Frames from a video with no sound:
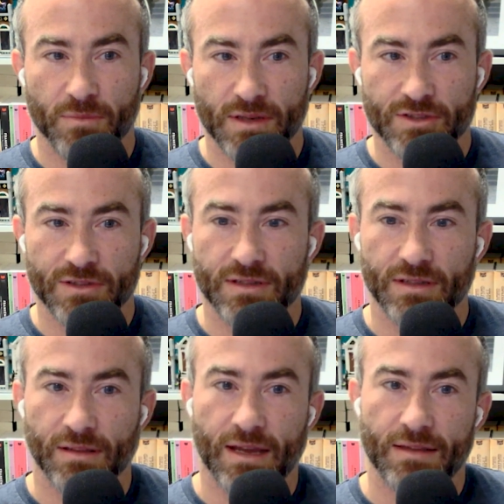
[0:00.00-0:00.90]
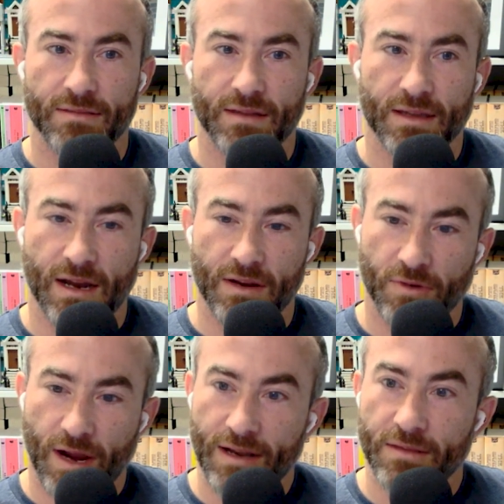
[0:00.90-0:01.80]
permission to let the guy
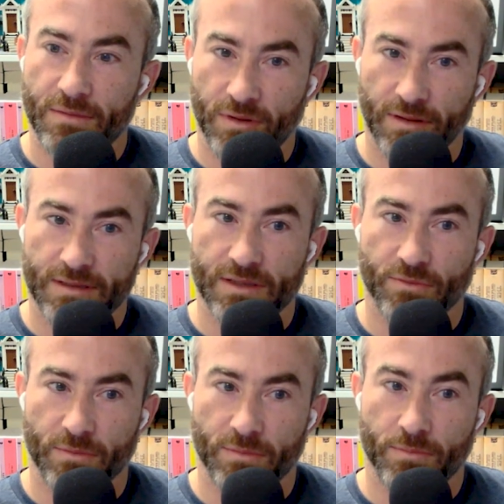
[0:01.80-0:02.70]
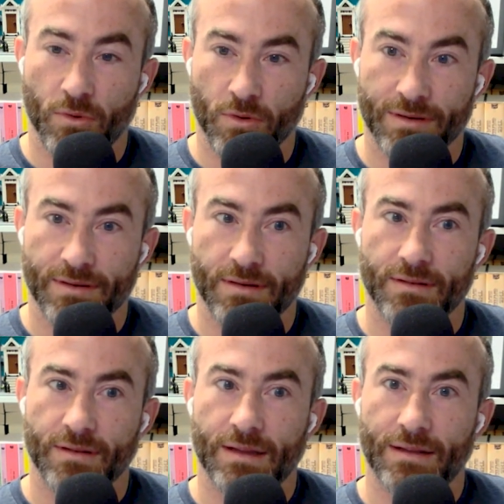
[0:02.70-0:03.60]
writing the police report
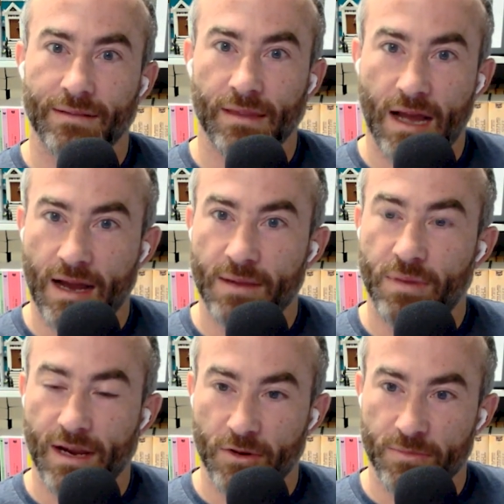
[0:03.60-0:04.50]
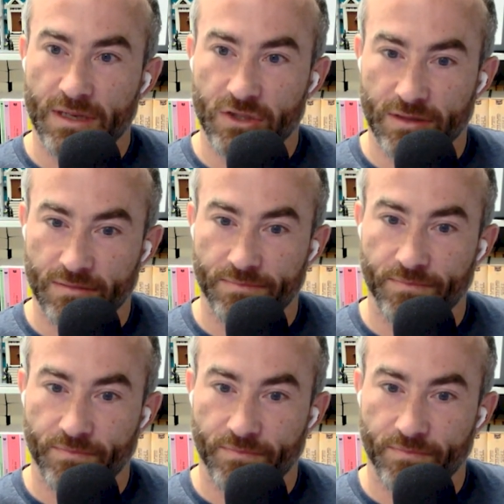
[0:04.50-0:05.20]
lie by omission.